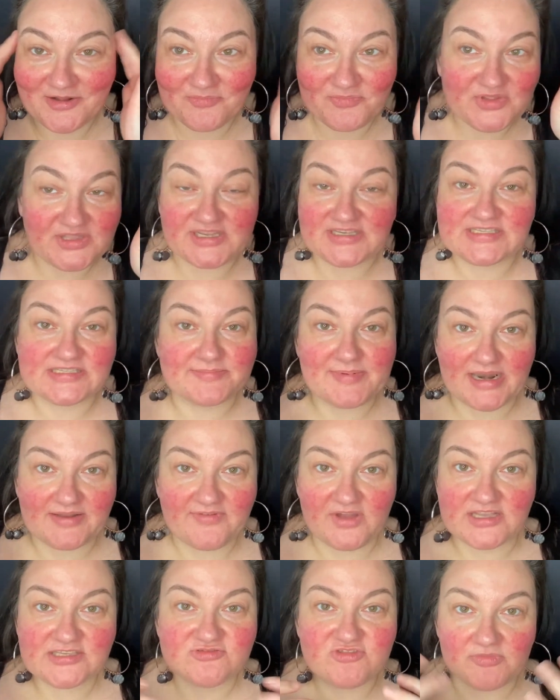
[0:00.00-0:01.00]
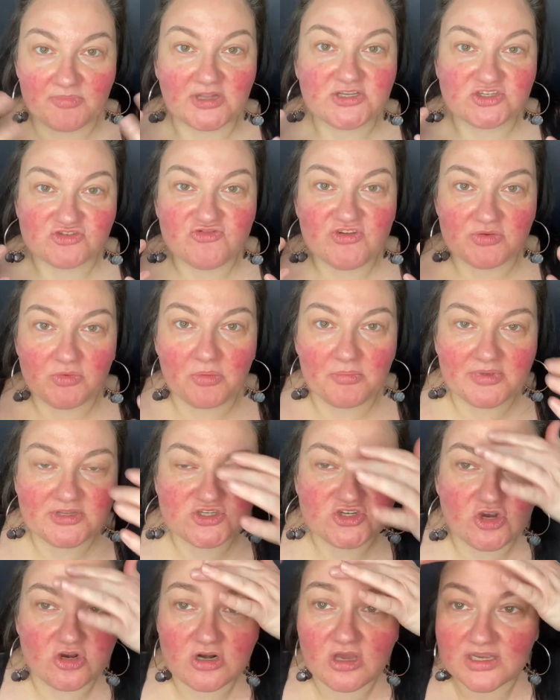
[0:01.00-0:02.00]
It doesn't smell of ice cream. I just really want mint
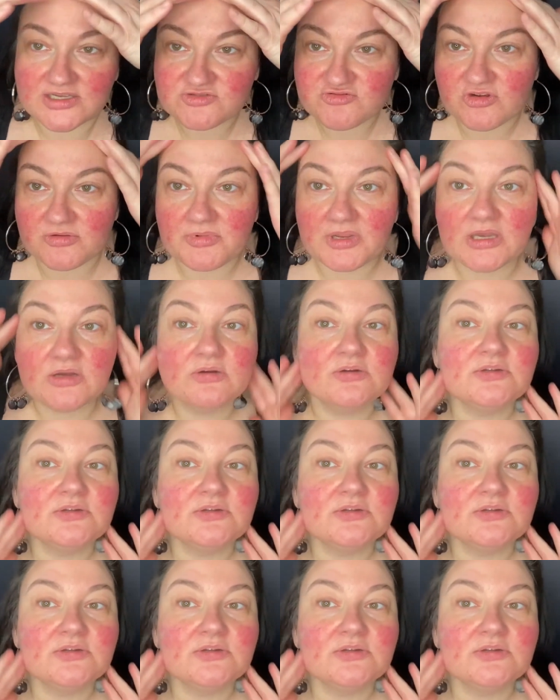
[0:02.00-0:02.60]
chocolate ice cream now.